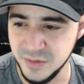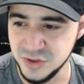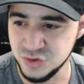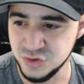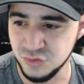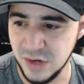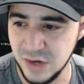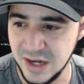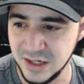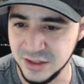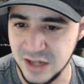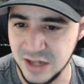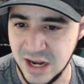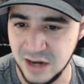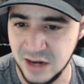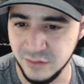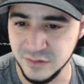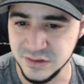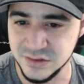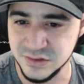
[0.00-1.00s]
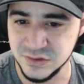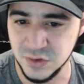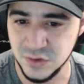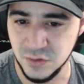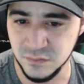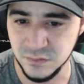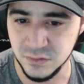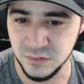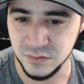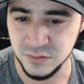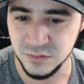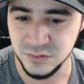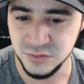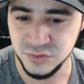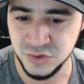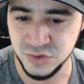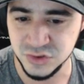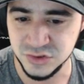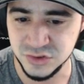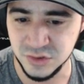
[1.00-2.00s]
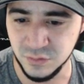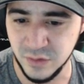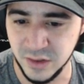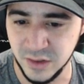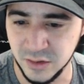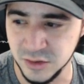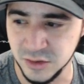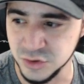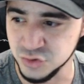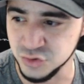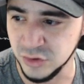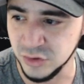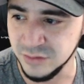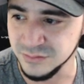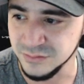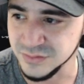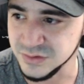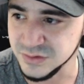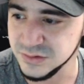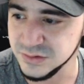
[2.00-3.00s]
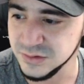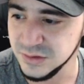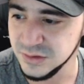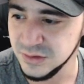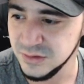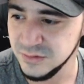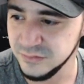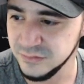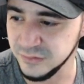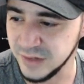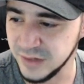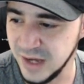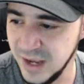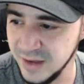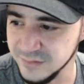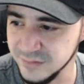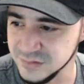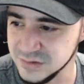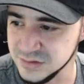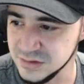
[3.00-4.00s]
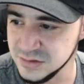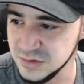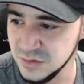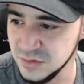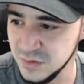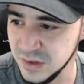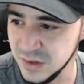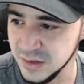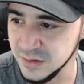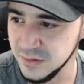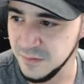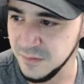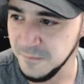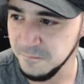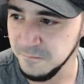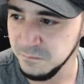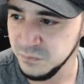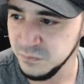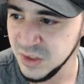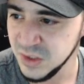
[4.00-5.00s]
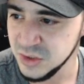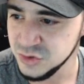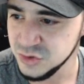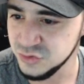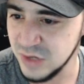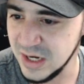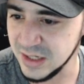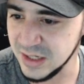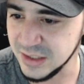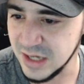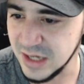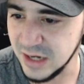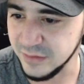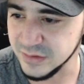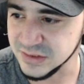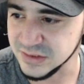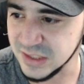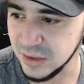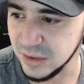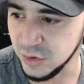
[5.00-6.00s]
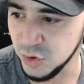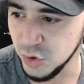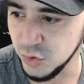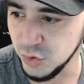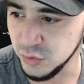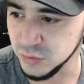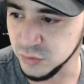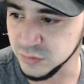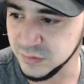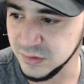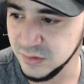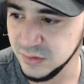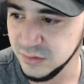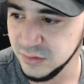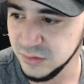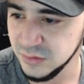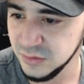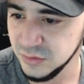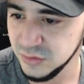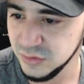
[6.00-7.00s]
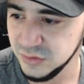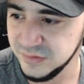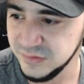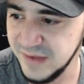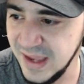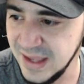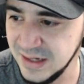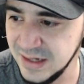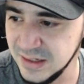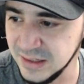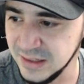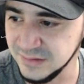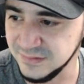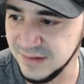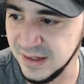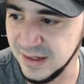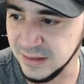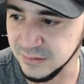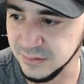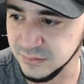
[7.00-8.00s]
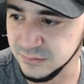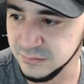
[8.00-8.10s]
Dragon Iris over just the regular drums for calves. There's no way. Dragon Iris at gold, 10 and 10